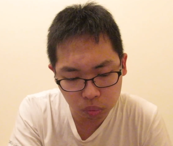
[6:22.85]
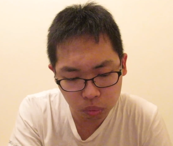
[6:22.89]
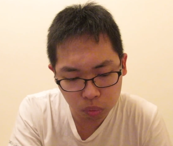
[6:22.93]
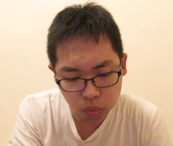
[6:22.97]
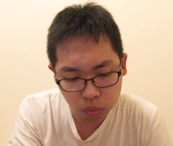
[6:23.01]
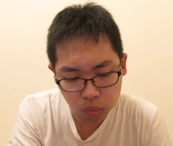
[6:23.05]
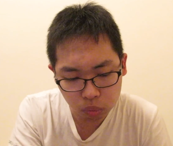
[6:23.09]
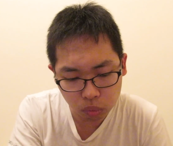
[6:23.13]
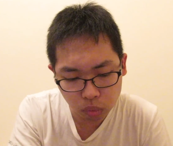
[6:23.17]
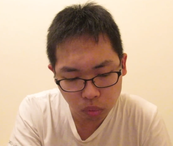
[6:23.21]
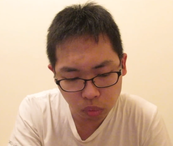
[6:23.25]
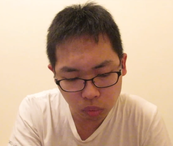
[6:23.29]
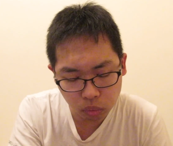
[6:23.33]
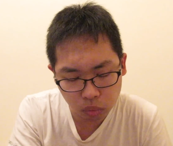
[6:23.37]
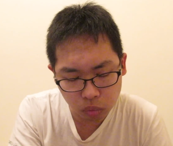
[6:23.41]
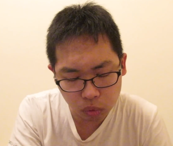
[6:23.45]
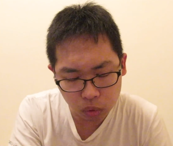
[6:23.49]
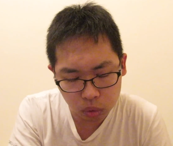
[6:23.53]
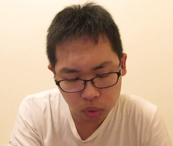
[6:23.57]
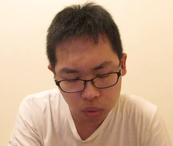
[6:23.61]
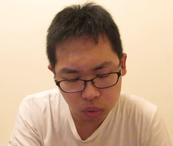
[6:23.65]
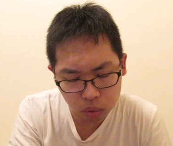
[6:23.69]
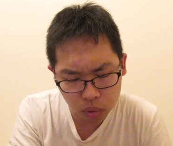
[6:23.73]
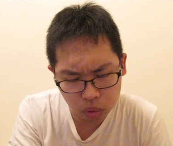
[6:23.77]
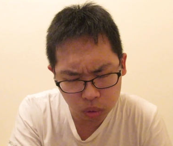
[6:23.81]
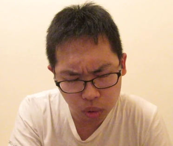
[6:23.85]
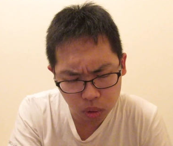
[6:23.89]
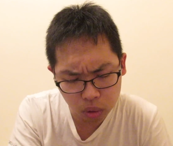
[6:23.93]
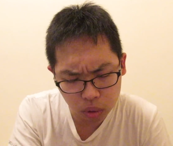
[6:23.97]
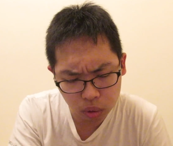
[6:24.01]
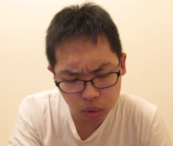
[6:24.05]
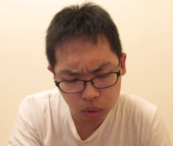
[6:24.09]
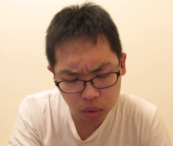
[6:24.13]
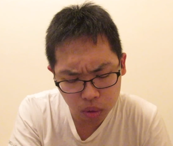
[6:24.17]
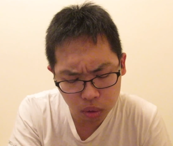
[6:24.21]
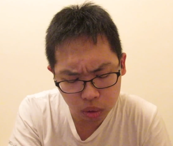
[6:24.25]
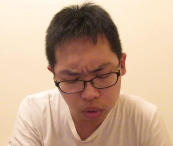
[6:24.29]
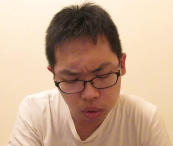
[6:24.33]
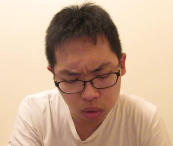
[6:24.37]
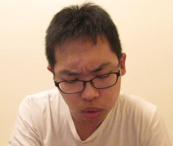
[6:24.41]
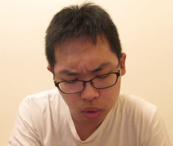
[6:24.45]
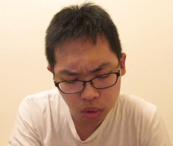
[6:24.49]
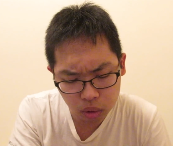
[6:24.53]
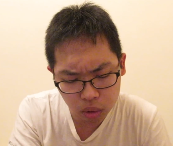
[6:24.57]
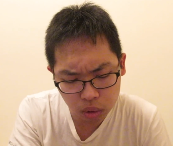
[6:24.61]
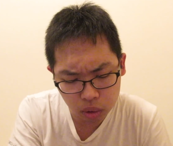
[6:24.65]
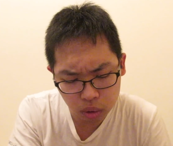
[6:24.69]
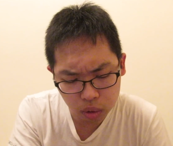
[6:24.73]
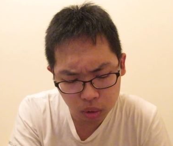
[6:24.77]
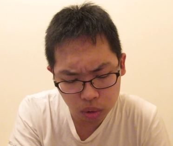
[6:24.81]

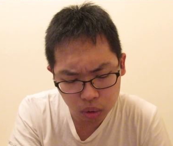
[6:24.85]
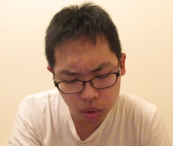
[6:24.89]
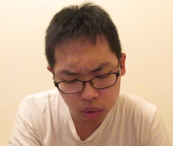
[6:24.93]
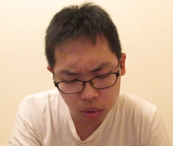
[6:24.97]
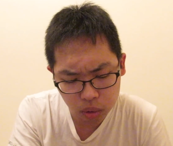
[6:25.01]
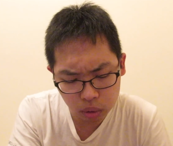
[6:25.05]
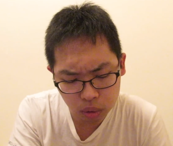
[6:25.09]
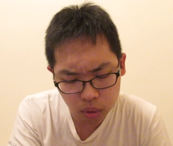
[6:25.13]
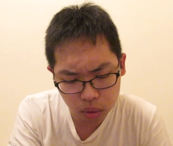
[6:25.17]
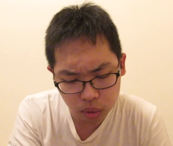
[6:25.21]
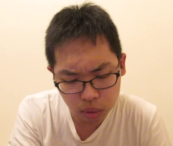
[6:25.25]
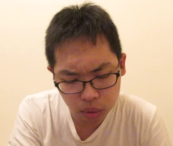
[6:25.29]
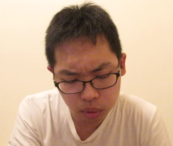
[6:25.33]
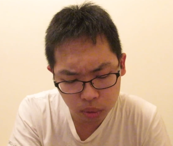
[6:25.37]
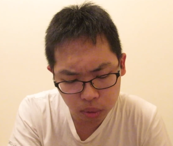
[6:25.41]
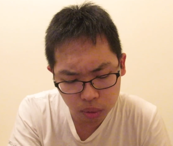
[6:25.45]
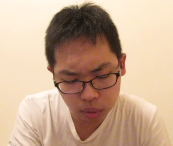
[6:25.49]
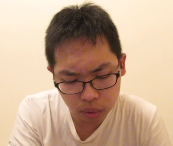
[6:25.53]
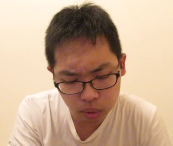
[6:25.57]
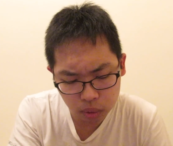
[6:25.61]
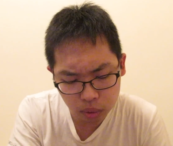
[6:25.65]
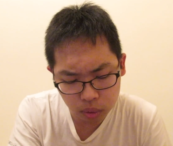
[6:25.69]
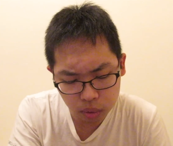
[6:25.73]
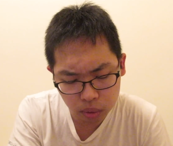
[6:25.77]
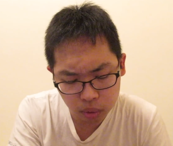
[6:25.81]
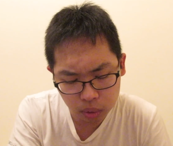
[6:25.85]
No one is speaking in this clip.